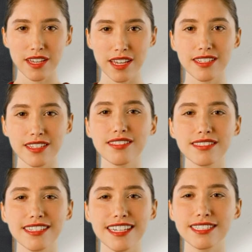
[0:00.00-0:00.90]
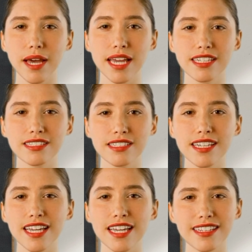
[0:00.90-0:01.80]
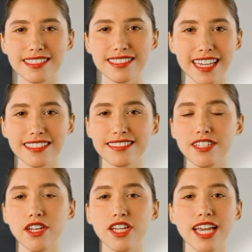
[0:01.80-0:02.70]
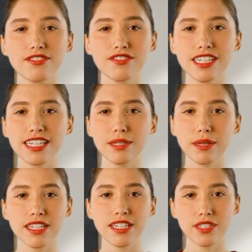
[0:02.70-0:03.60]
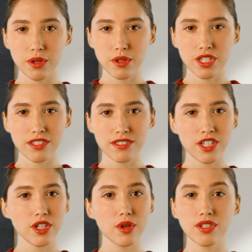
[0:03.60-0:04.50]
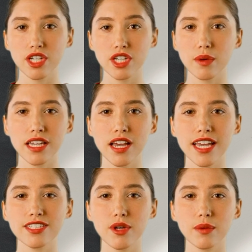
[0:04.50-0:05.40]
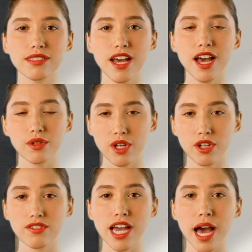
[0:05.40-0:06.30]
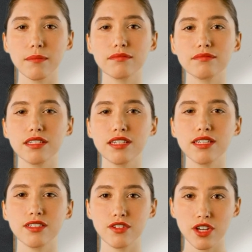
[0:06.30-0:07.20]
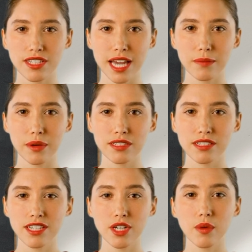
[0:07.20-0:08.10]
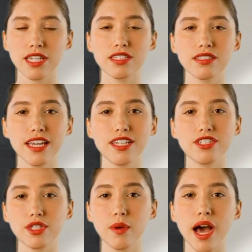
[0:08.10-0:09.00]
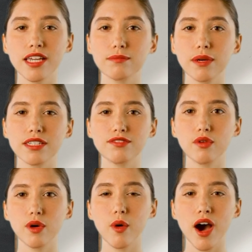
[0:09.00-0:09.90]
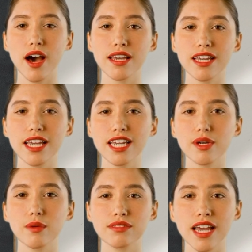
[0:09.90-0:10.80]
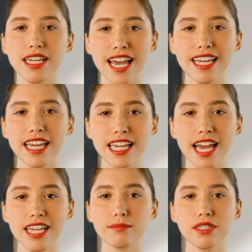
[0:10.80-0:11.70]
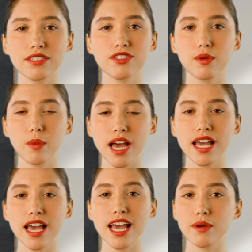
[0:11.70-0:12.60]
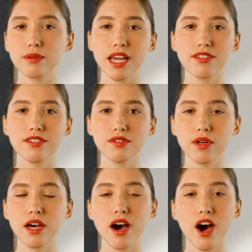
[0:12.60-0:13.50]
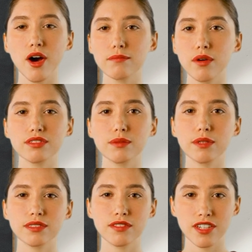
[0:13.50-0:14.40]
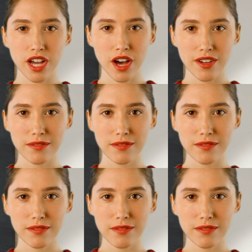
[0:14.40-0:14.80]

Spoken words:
Consistent and dependent. In this case, there are infinitely many solutions, usually when the lines coincide or overlap. For example, equations like 2x plus 4y equals sine 8 and x plus 2y equals sine 4 are multiples of each other.